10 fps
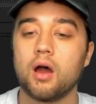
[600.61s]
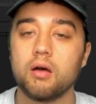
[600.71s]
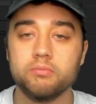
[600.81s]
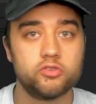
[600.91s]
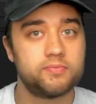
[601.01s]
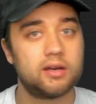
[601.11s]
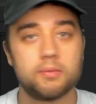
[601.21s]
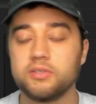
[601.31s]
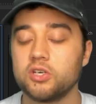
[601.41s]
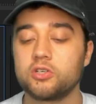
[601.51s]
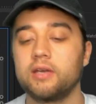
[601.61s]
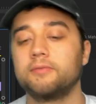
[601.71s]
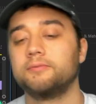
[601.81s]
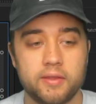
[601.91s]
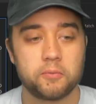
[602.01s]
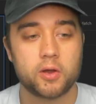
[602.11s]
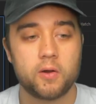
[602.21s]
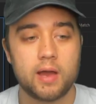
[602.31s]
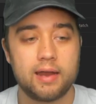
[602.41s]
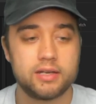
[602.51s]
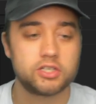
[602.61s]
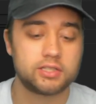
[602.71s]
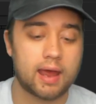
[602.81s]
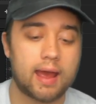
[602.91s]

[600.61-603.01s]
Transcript: movement or positioning. And then we'll go ahead and just